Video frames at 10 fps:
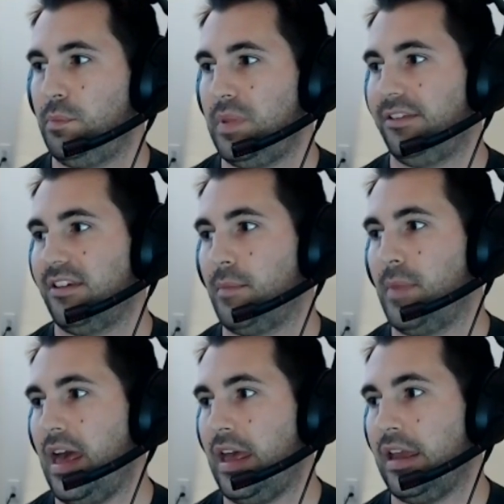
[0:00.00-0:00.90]

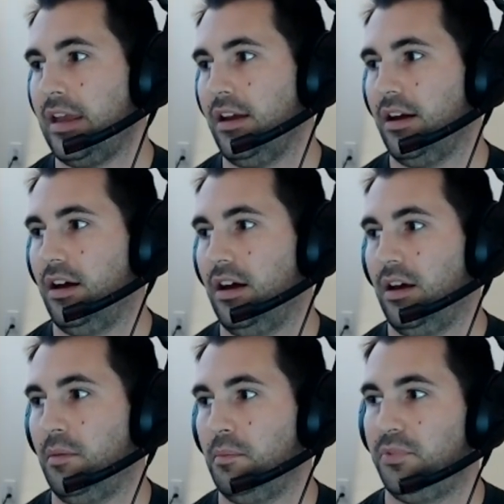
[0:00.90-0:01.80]

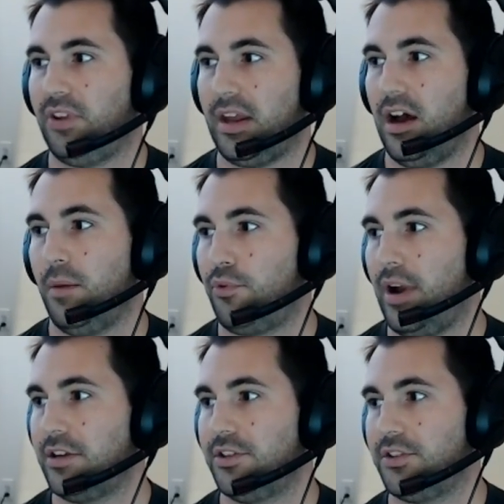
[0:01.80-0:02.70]
BCMA, sign up,
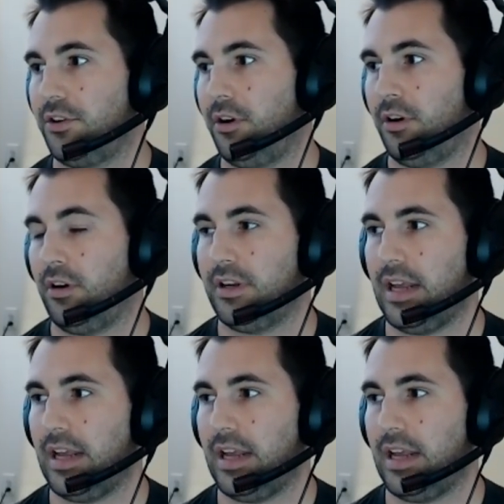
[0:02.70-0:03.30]
register,